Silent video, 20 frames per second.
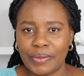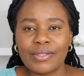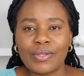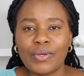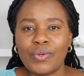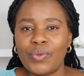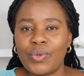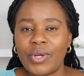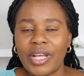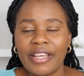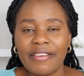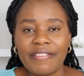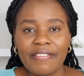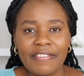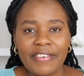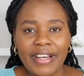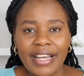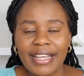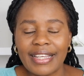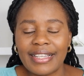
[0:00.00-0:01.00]
So
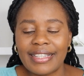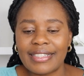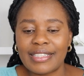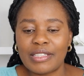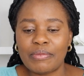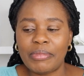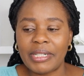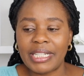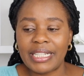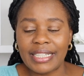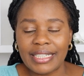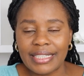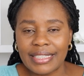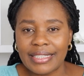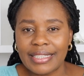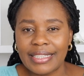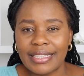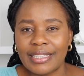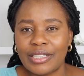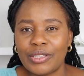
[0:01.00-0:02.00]
whoever is
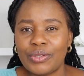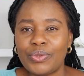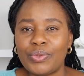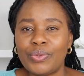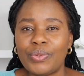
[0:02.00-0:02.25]
belittling you,